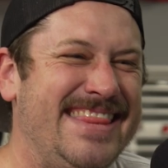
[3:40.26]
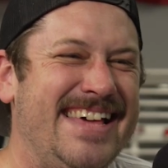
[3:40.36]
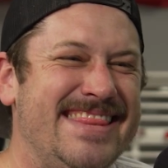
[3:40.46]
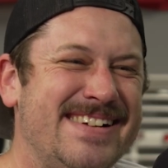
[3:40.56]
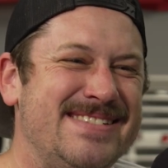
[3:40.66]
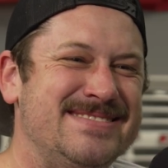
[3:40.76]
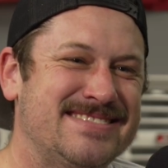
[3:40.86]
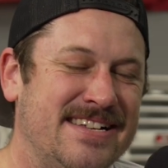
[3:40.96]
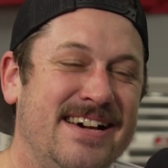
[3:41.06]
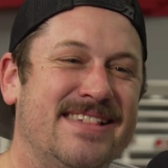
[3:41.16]
then
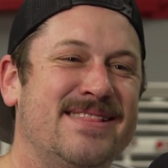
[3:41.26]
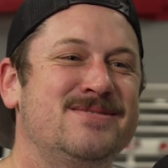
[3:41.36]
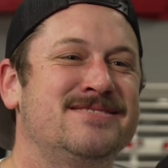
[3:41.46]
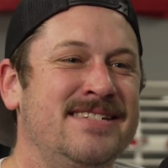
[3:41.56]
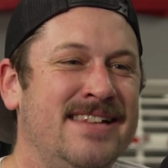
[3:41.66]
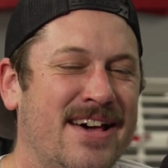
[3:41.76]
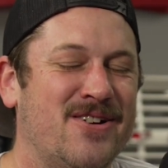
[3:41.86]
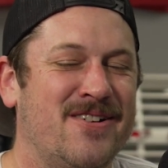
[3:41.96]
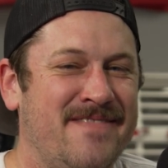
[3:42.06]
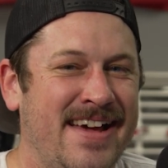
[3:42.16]
there's
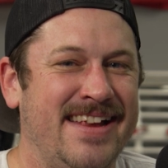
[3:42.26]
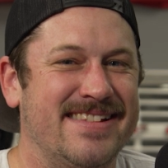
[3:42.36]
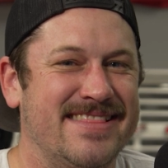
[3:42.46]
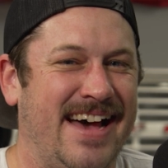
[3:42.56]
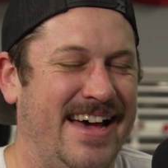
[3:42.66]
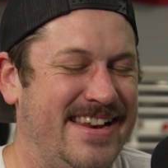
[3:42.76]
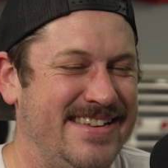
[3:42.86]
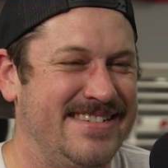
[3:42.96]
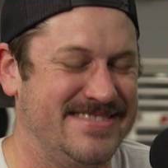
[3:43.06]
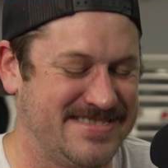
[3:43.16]
another event that
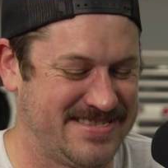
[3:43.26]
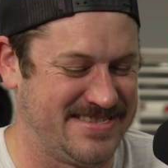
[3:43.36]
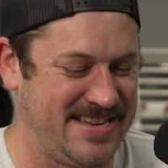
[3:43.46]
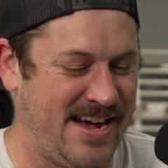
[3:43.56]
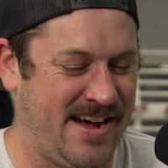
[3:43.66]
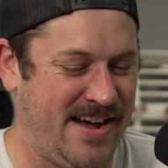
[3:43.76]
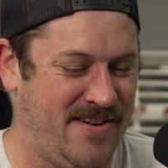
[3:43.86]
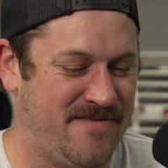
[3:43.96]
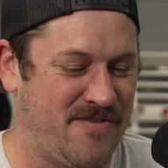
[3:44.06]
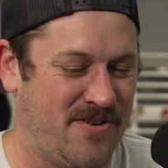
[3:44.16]
is
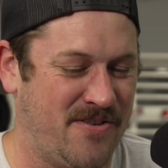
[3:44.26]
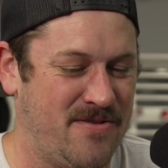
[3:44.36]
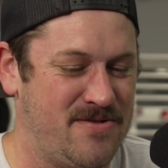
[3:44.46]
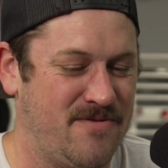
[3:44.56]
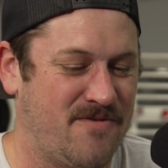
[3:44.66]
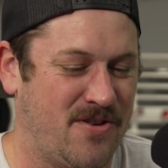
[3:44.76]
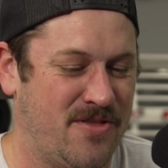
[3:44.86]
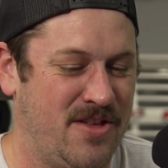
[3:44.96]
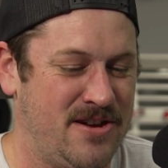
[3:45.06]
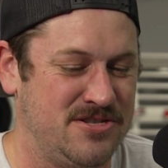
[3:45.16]
for
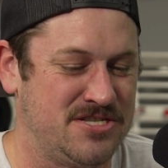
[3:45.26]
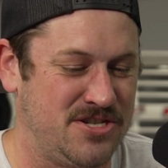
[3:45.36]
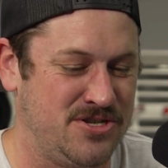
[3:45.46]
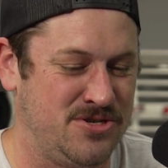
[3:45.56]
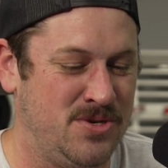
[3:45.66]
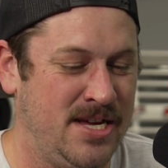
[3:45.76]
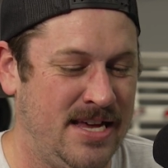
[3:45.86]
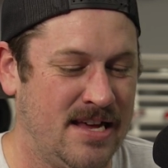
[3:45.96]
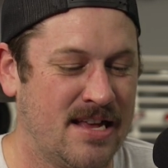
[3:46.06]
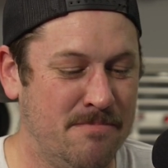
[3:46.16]
those who
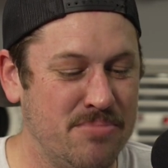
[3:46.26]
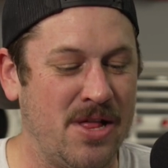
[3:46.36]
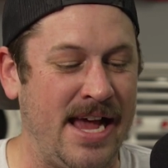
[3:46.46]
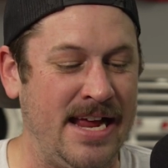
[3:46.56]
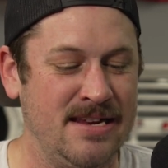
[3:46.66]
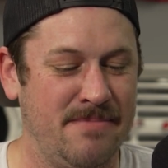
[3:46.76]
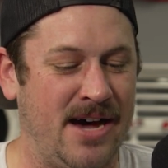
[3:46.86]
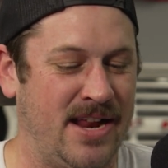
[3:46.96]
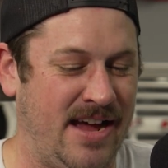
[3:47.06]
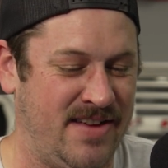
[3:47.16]
complained
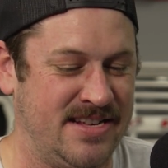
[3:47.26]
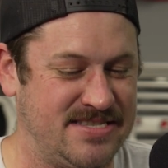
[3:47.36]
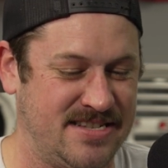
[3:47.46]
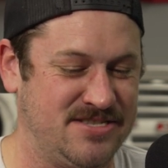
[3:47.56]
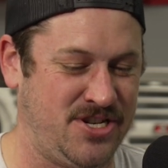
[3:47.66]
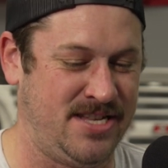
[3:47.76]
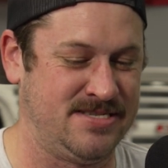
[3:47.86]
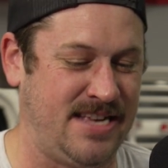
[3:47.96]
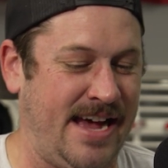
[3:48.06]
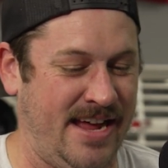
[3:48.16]
about having 6
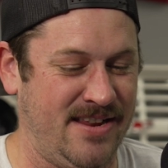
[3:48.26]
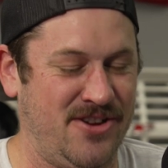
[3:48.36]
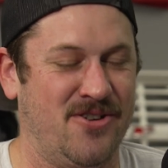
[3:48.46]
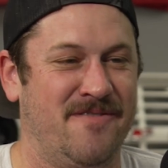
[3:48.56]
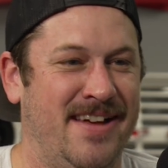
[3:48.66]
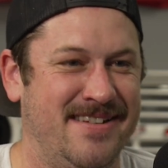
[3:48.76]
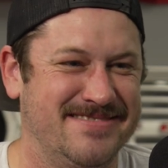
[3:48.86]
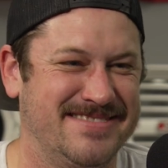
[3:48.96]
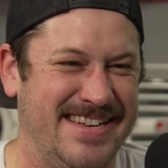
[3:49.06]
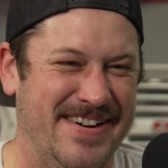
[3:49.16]
gens at your
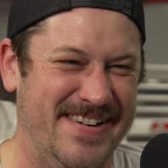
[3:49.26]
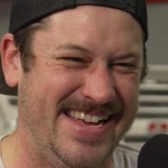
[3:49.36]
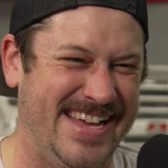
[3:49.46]
event. So,